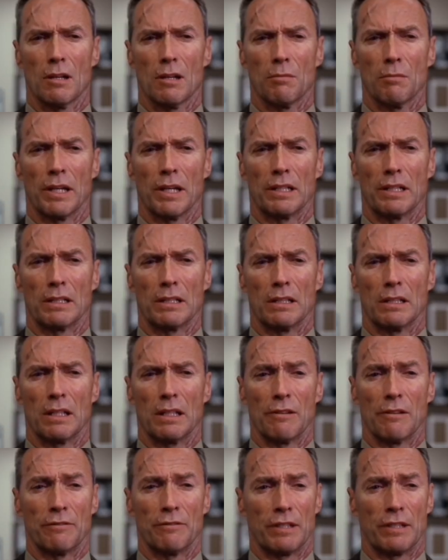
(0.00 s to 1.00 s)
make life
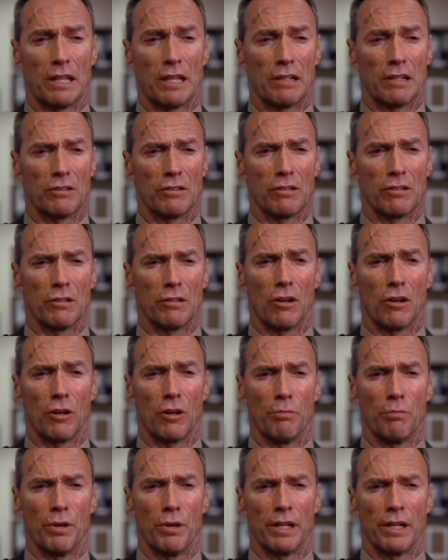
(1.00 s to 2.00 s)
takers and
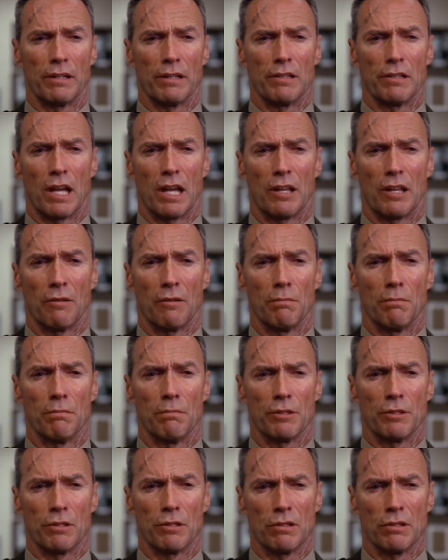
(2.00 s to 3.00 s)
heartbreakers out of him,
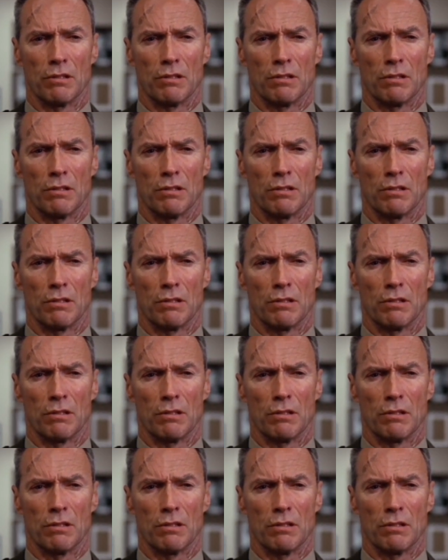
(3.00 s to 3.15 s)
sir.